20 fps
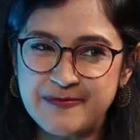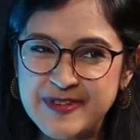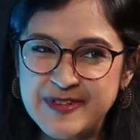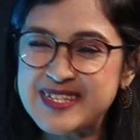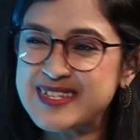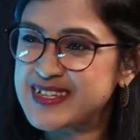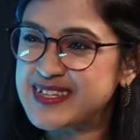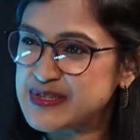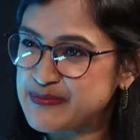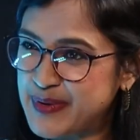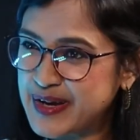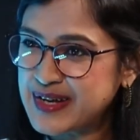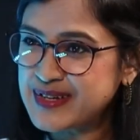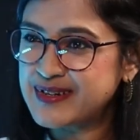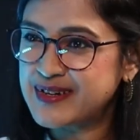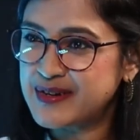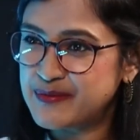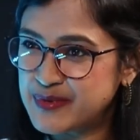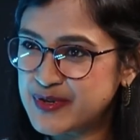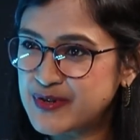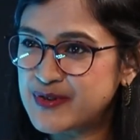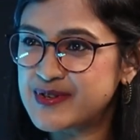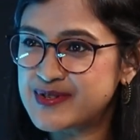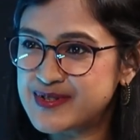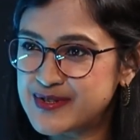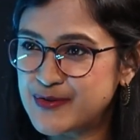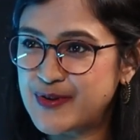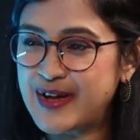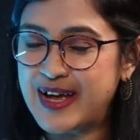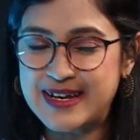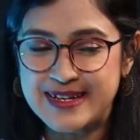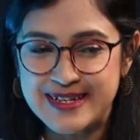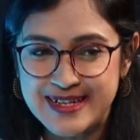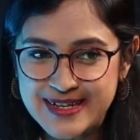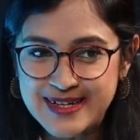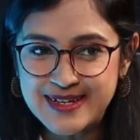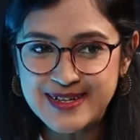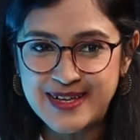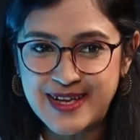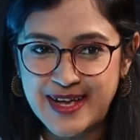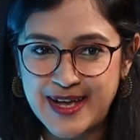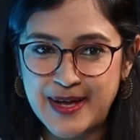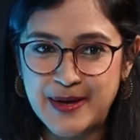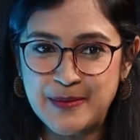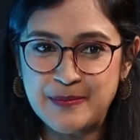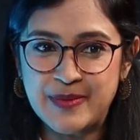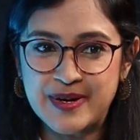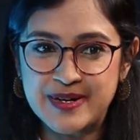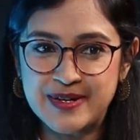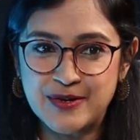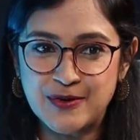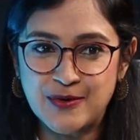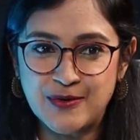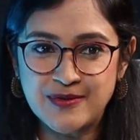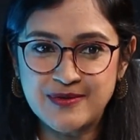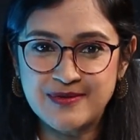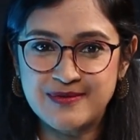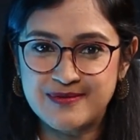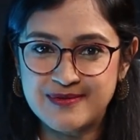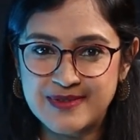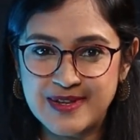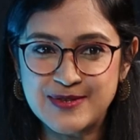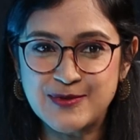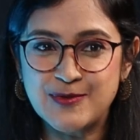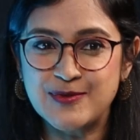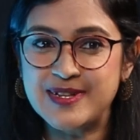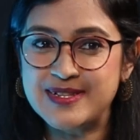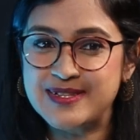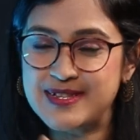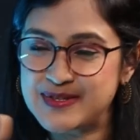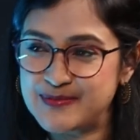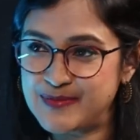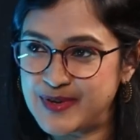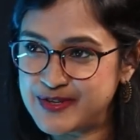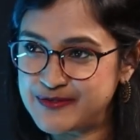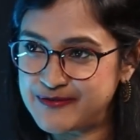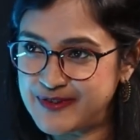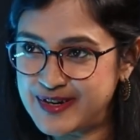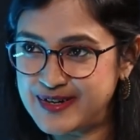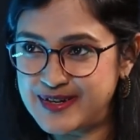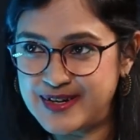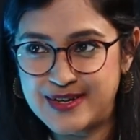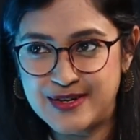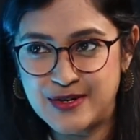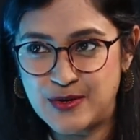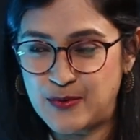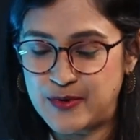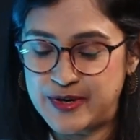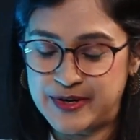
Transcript: We suspected it because, you know, LTE came, but, you know, there's only this much funding or